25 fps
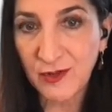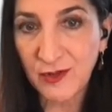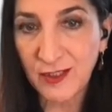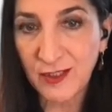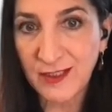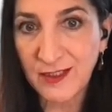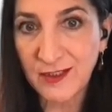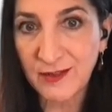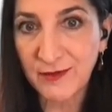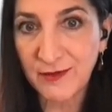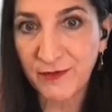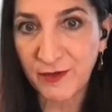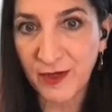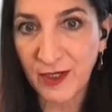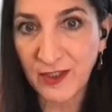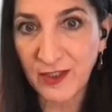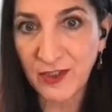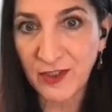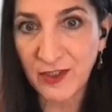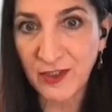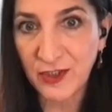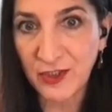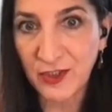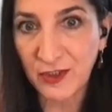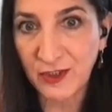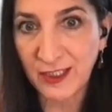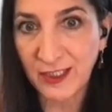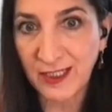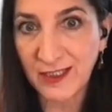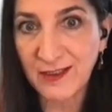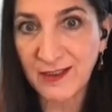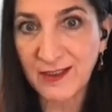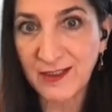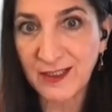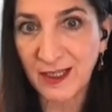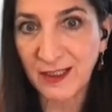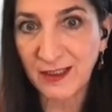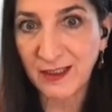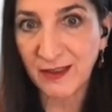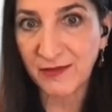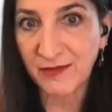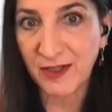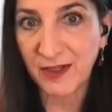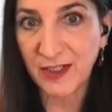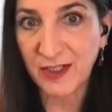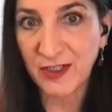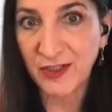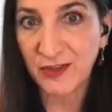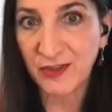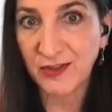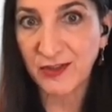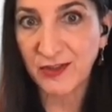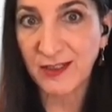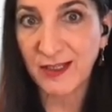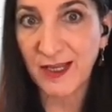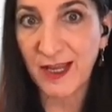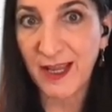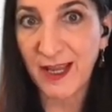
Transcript: this function inside the function